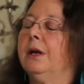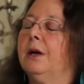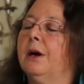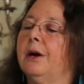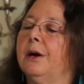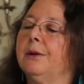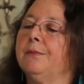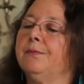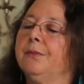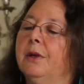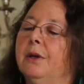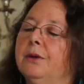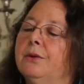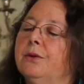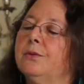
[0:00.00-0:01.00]
at
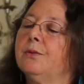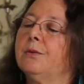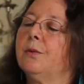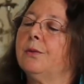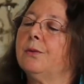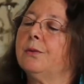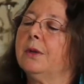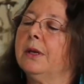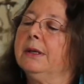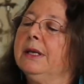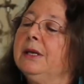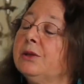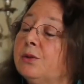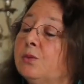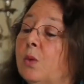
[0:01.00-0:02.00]

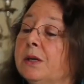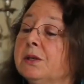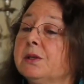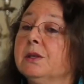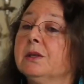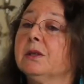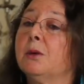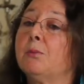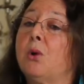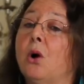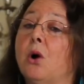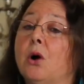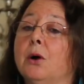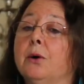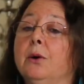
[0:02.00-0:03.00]
least Weston
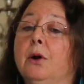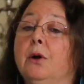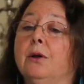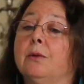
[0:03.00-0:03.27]
LaBarre